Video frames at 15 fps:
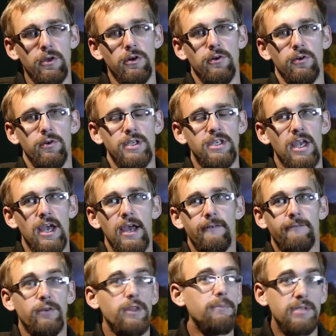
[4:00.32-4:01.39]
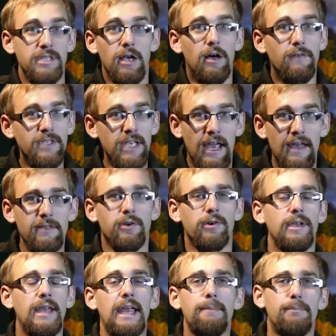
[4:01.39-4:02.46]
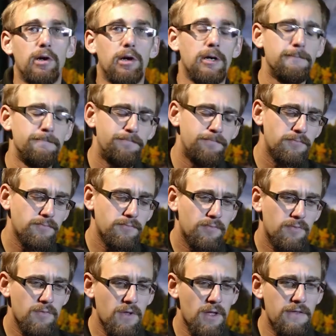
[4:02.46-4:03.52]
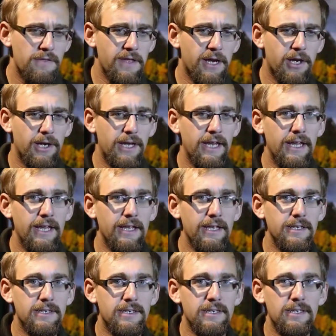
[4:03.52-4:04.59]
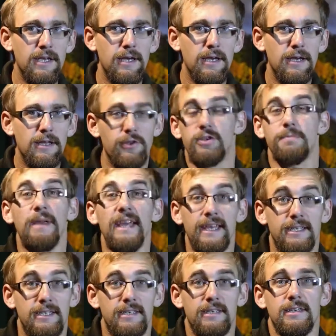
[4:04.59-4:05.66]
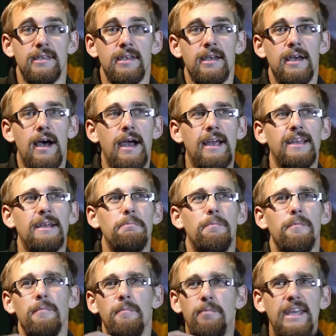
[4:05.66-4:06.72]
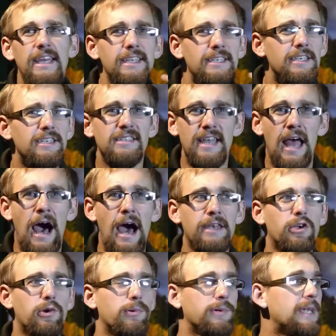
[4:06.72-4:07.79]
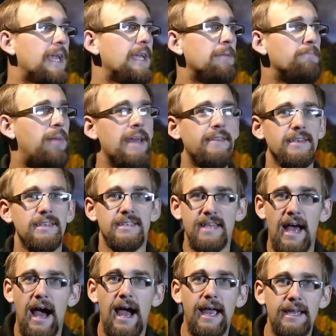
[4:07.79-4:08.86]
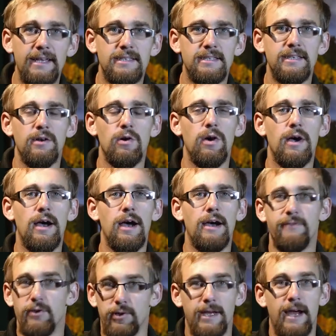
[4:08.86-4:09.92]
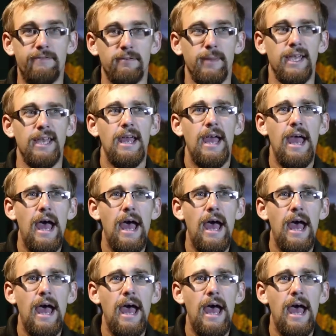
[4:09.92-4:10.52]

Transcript: those for themselves and their neighbor, there's peace. Peace is not created by the size of your government.